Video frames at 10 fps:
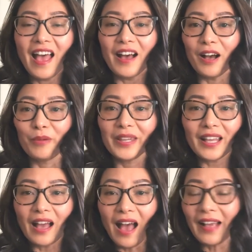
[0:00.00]
Uh, we
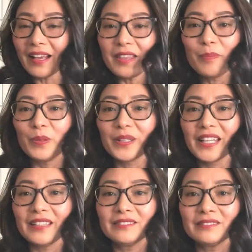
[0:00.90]
I got a
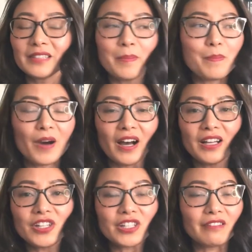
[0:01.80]
booking in
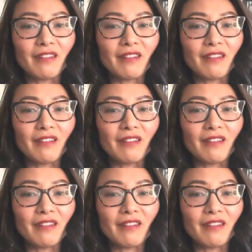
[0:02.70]
March